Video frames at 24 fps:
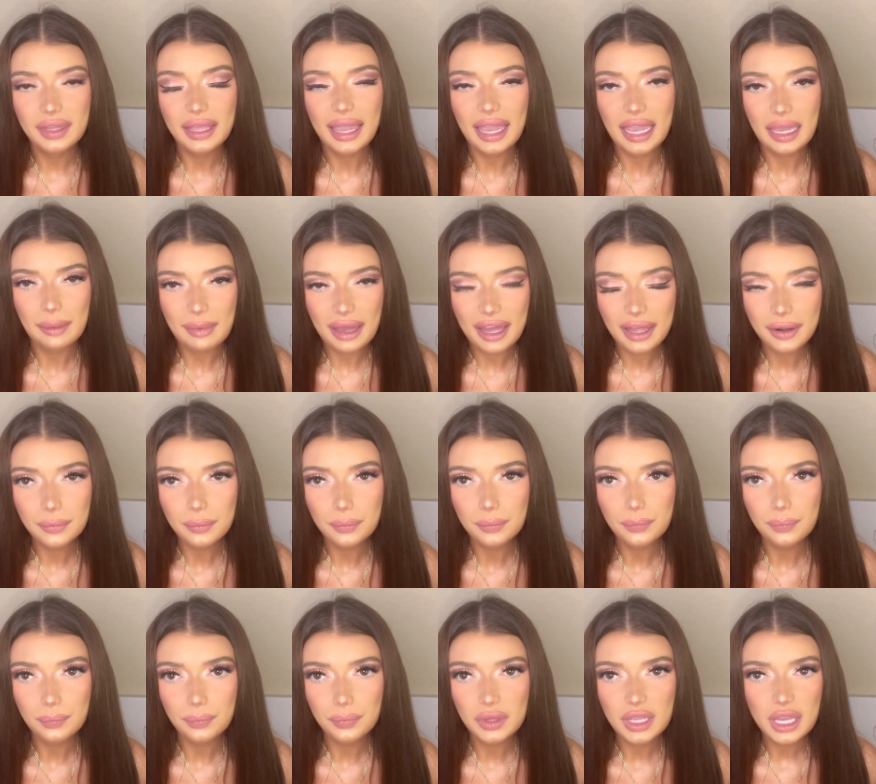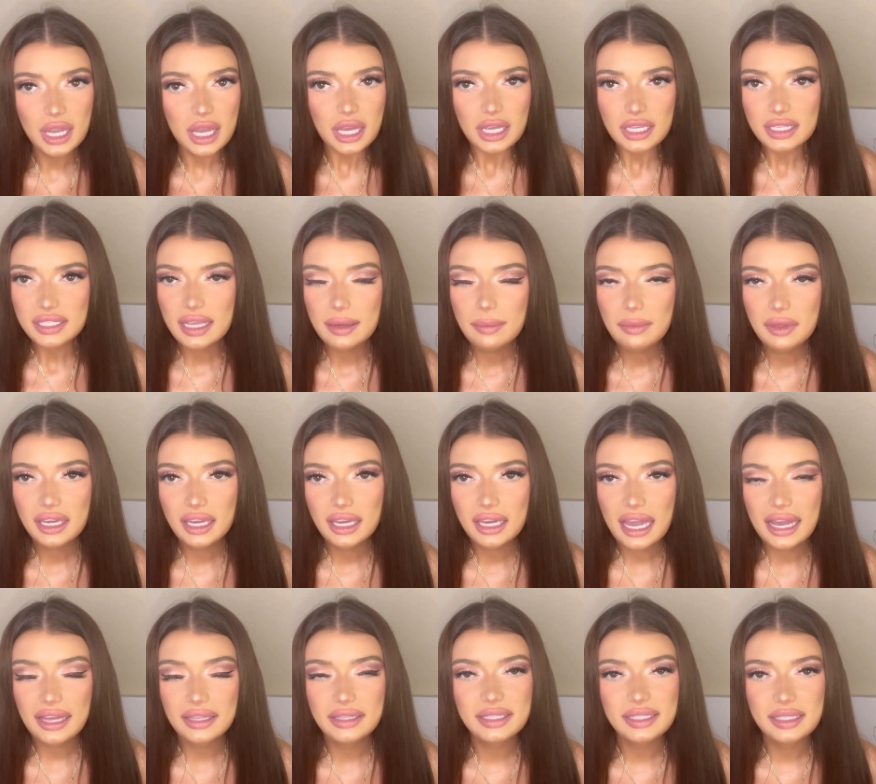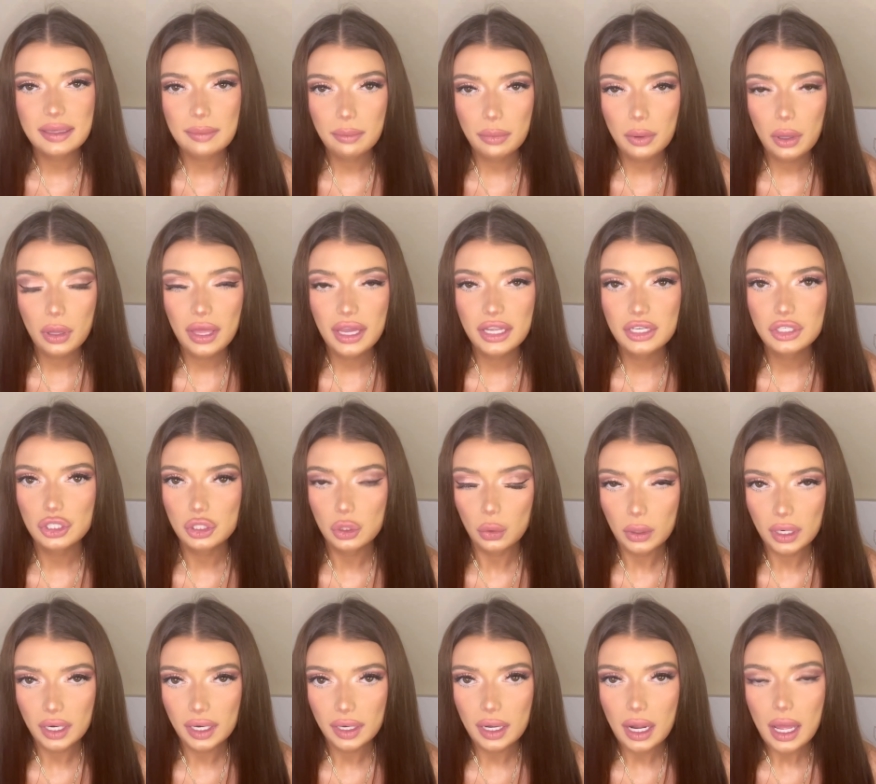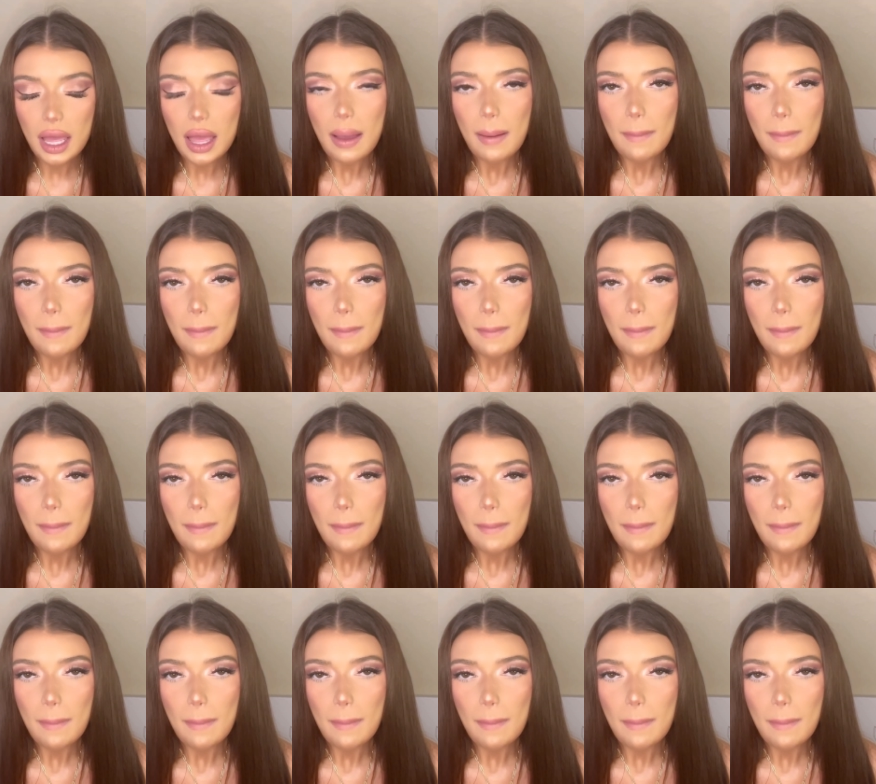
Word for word: Amen." Something again simple and short,